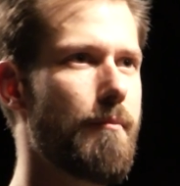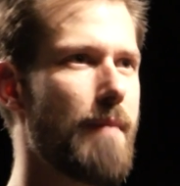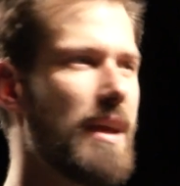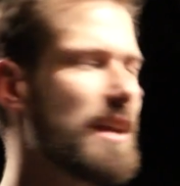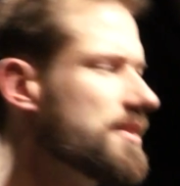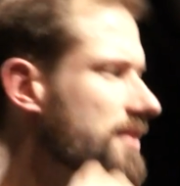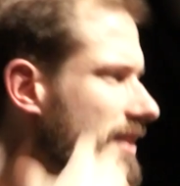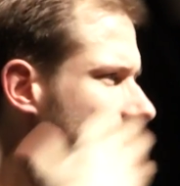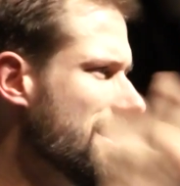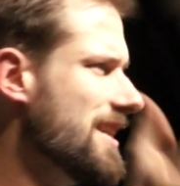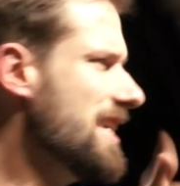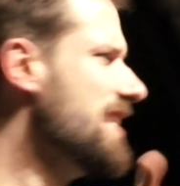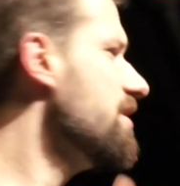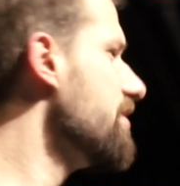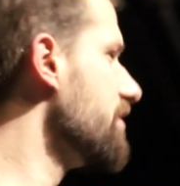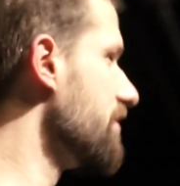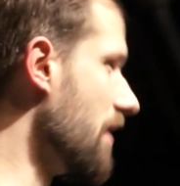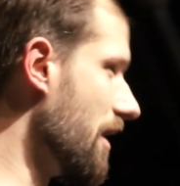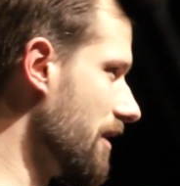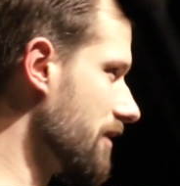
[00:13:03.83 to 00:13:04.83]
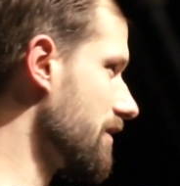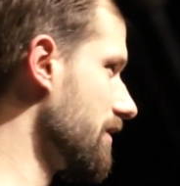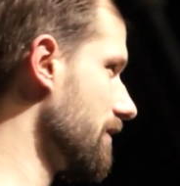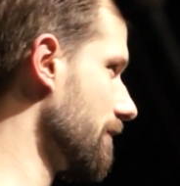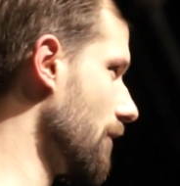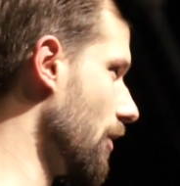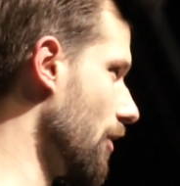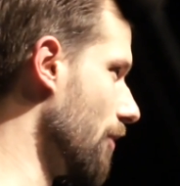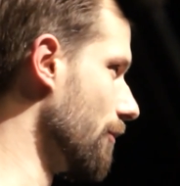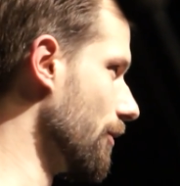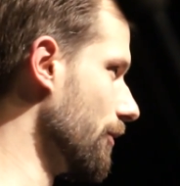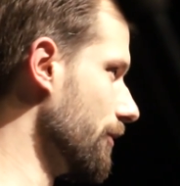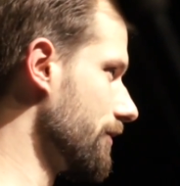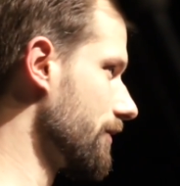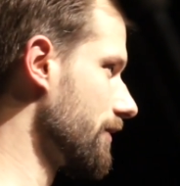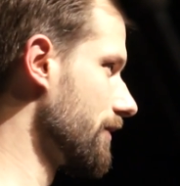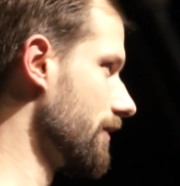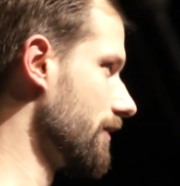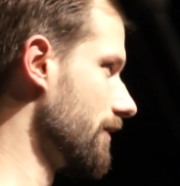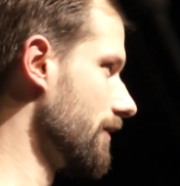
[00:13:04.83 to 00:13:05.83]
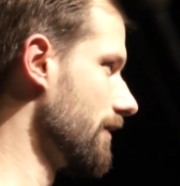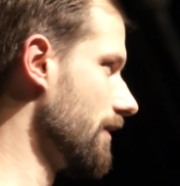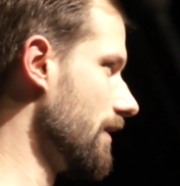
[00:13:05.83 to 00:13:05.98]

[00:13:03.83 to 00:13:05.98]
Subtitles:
makes it an insult, almost.